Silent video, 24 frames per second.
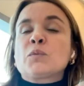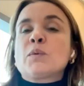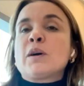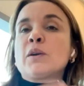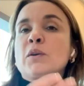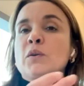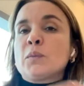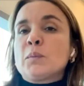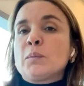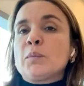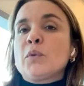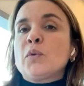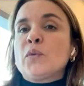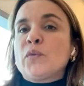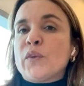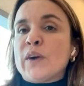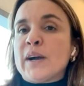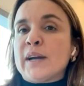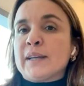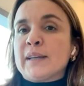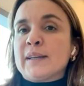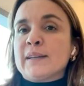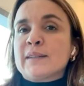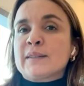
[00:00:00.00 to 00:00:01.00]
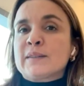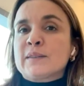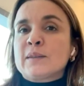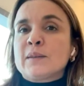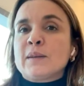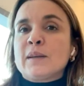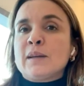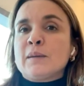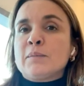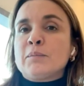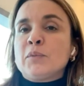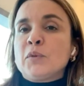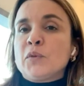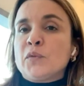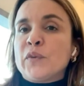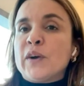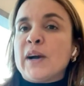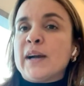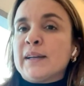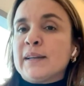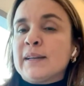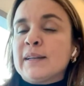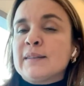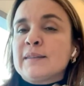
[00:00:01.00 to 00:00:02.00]
One on blue finance,
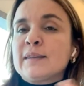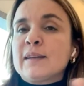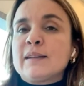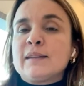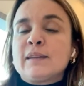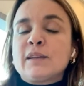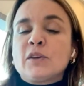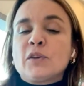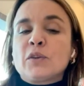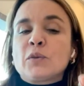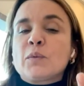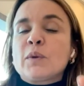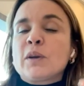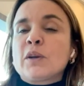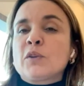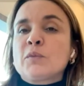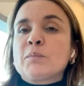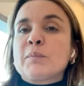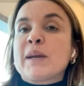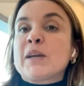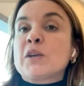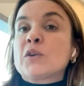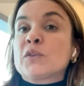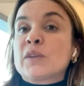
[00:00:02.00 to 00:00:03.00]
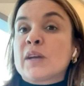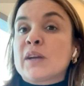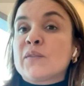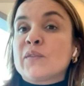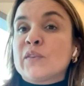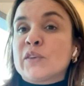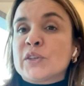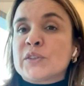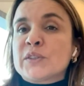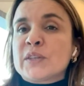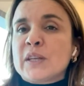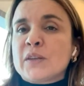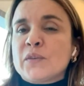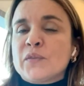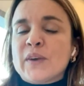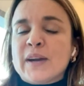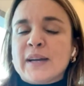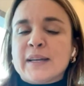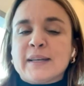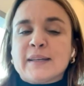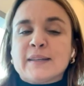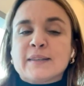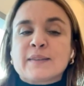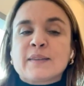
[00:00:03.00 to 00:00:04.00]
and the other one on biodiversity
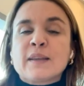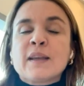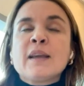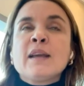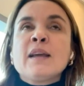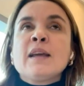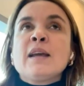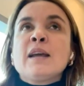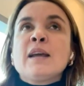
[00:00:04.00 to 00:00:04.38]
finance.